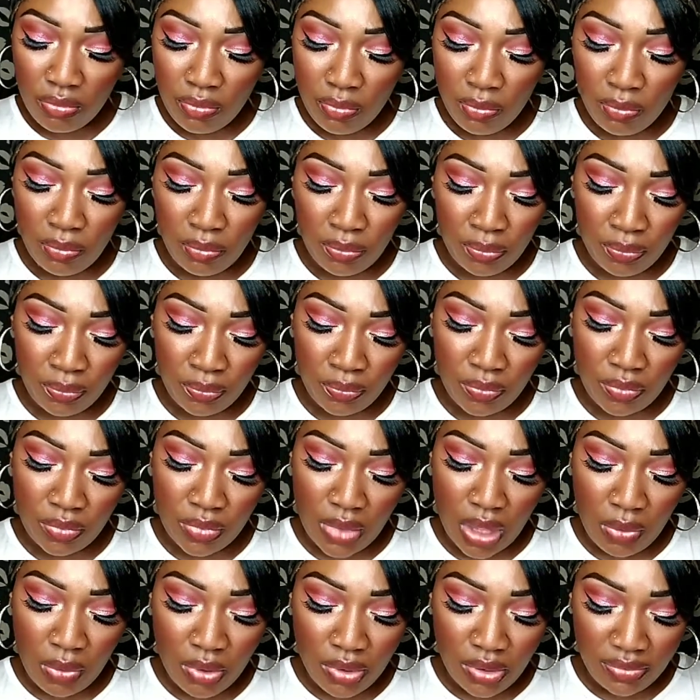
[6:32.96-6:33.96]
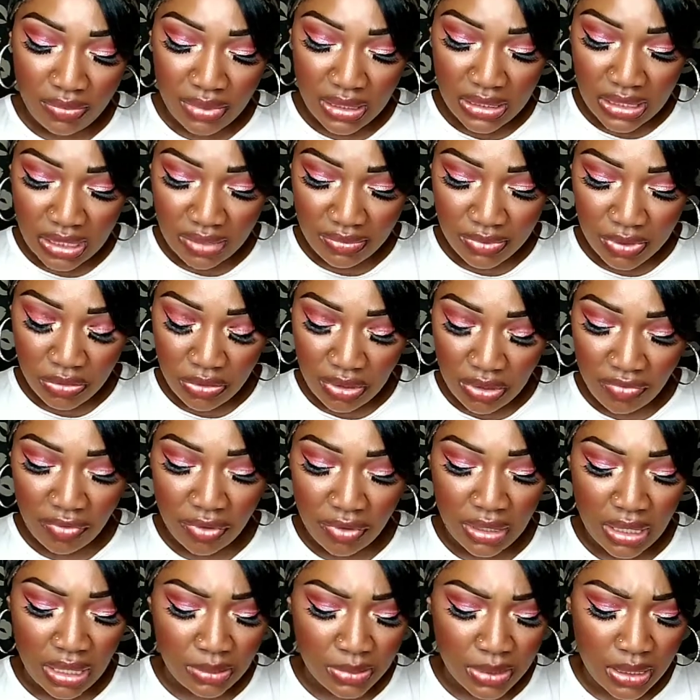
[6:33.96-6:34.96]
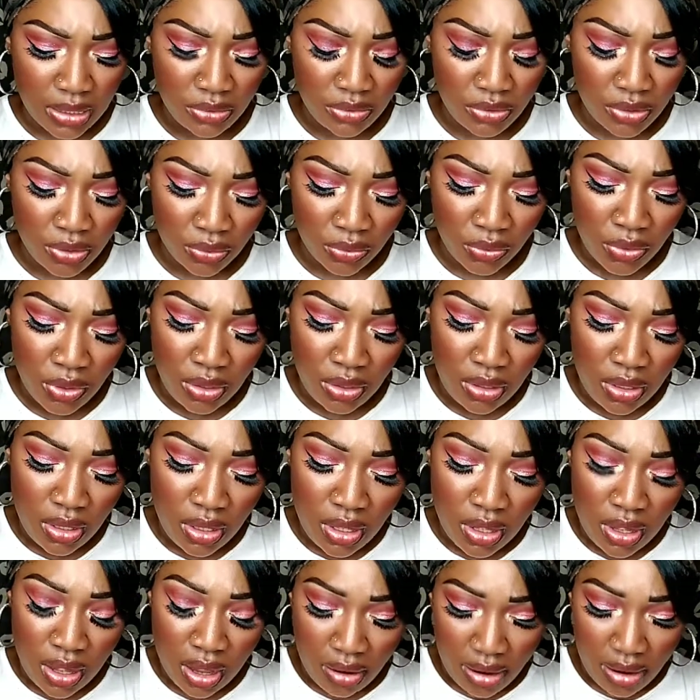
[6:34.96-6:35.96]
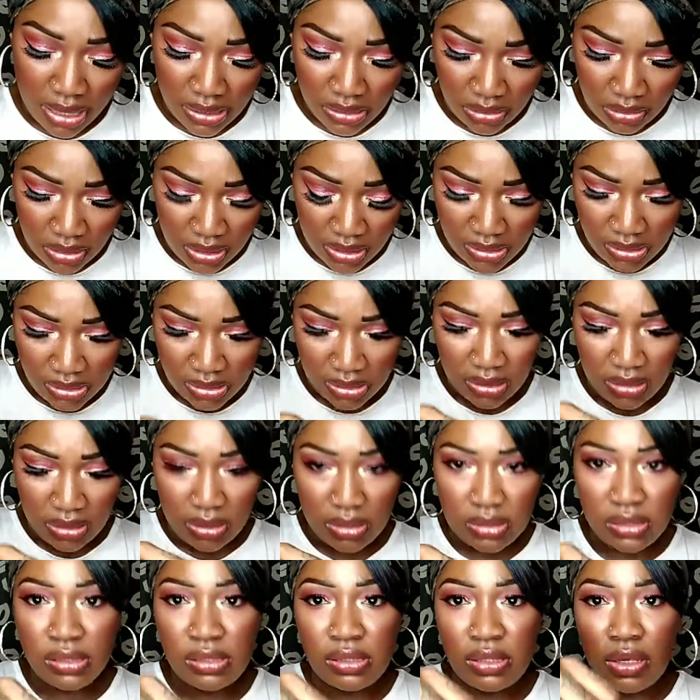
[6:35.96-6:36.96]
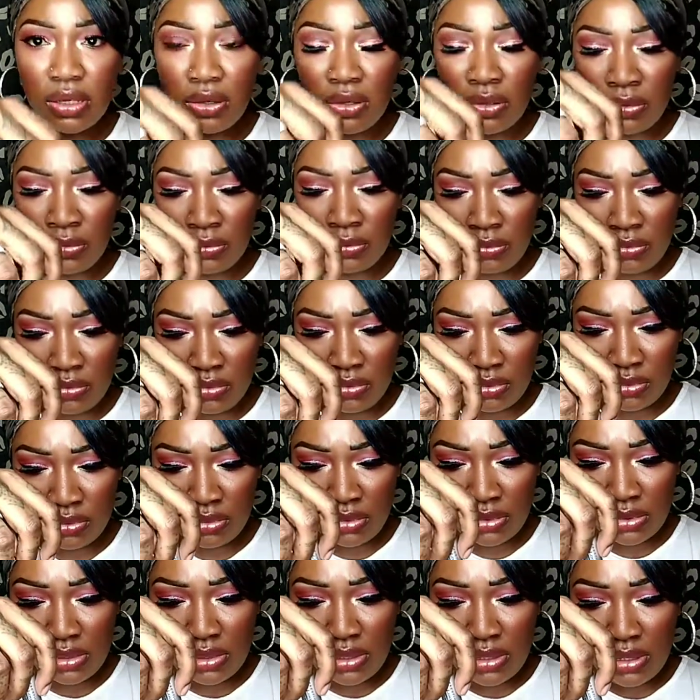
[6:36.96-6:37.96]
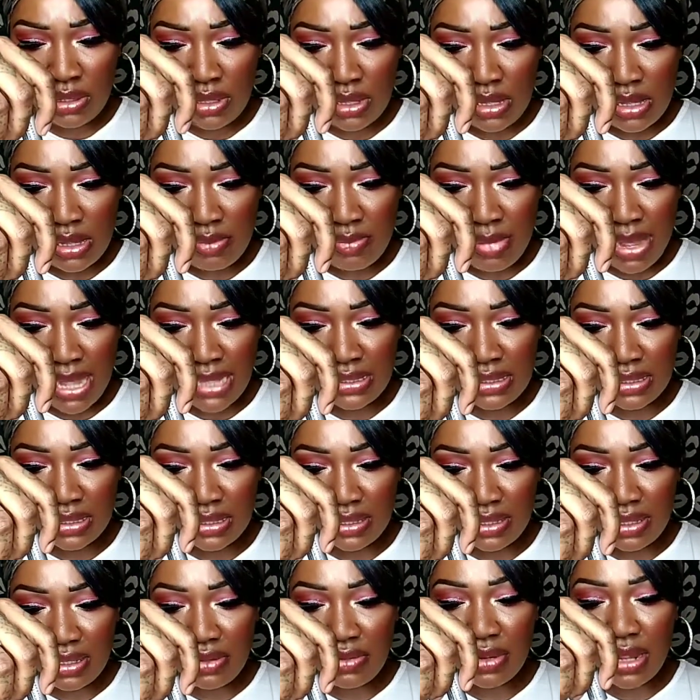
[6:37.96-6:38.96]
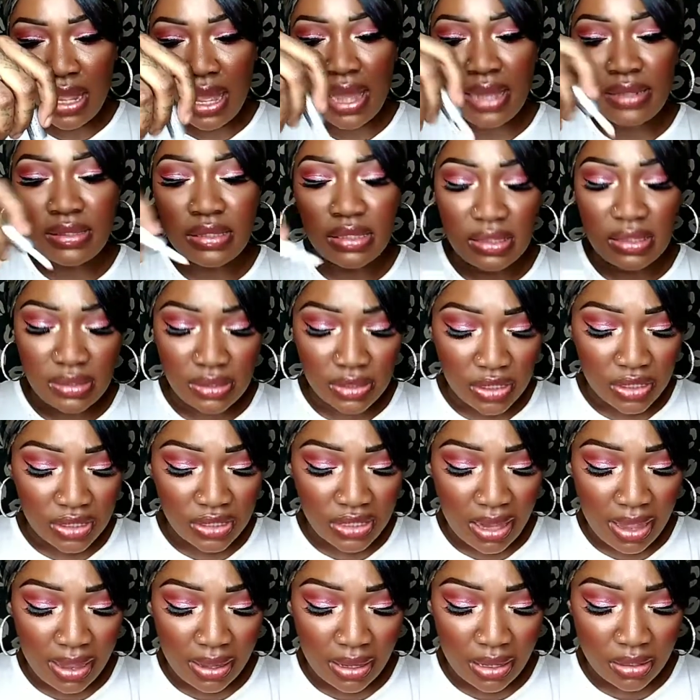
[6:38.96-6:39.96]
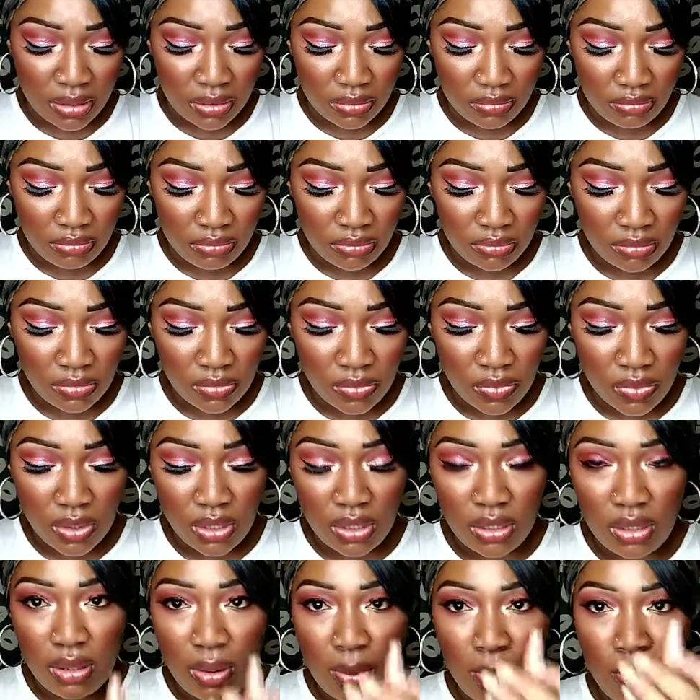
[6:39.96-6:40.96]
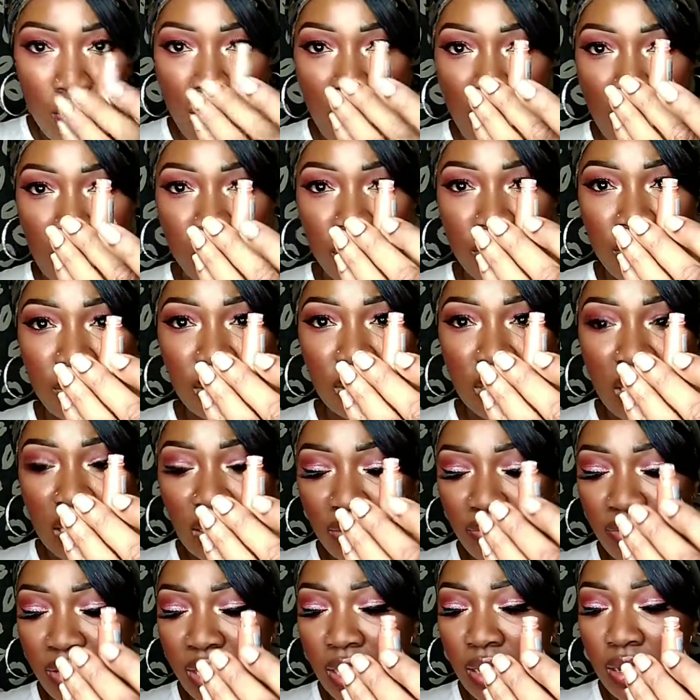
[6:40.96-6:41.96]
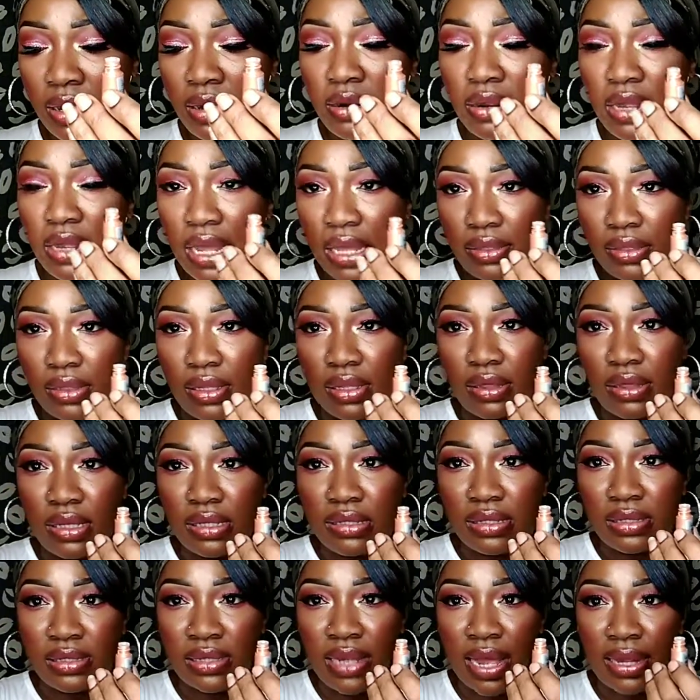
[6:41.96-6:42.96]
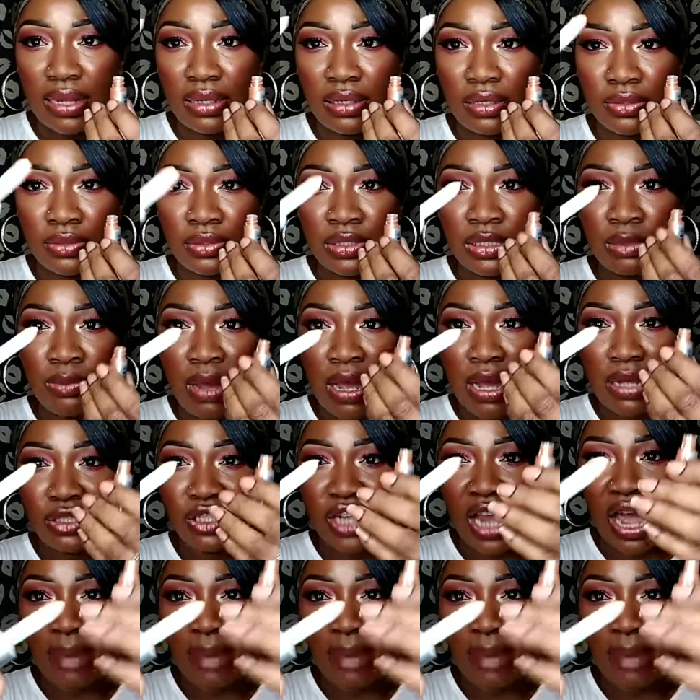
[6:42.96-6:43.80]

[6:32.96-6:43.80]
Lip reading: I wonder if these have two different names. I don't know. All right, so let's see this. So, basically, you guys, it's just like powder inside of here, and then this is like a little sponge